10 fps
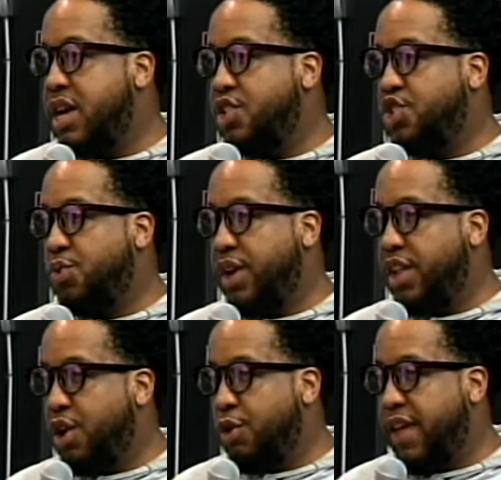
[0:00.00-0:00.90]
And so we
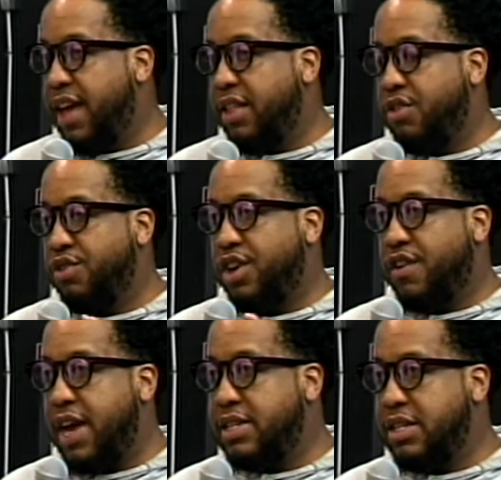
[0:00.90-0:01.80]
know that during
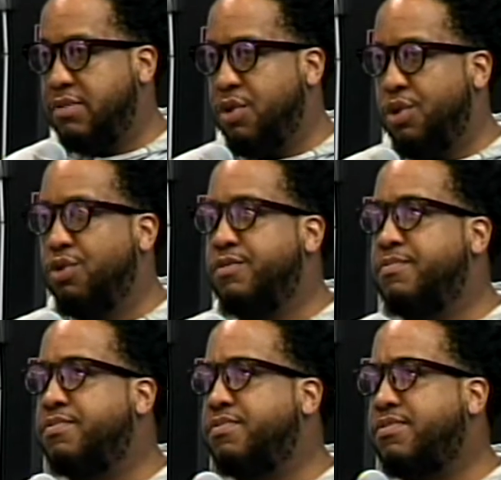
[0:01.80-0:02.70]
crisis mode,
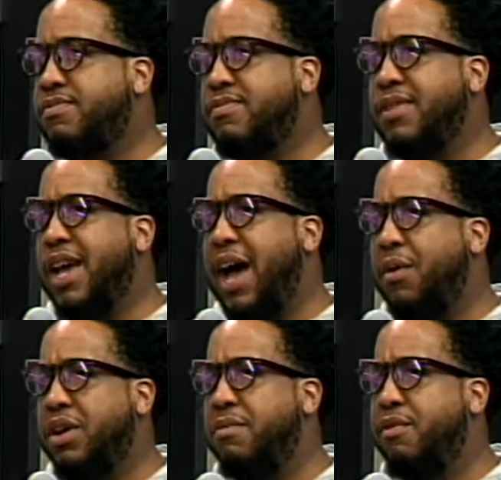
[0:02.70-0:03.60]

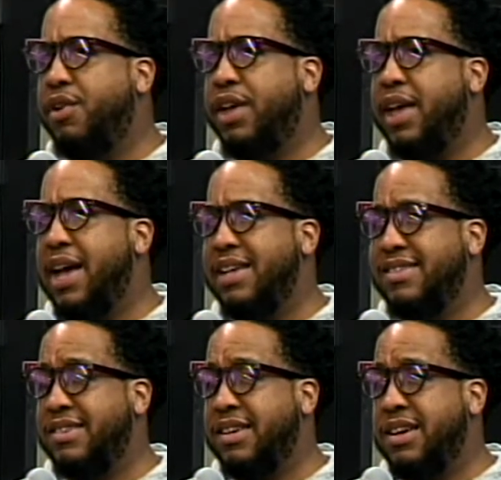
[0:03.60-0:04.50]
our community
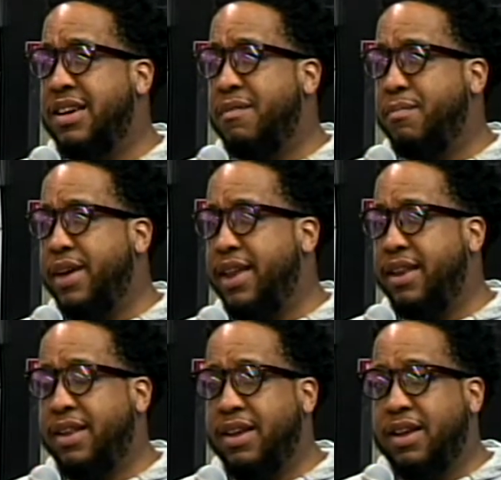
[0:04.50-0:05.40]
has
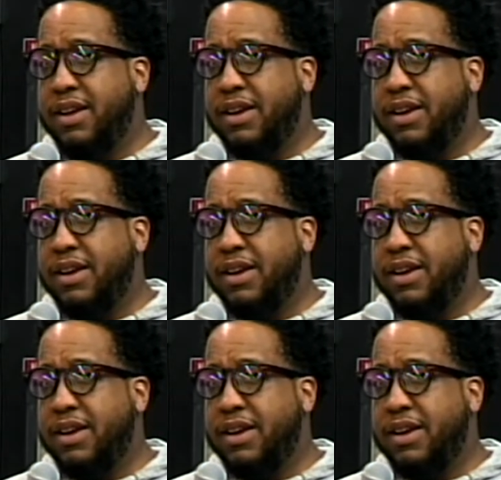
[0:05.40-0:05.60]
been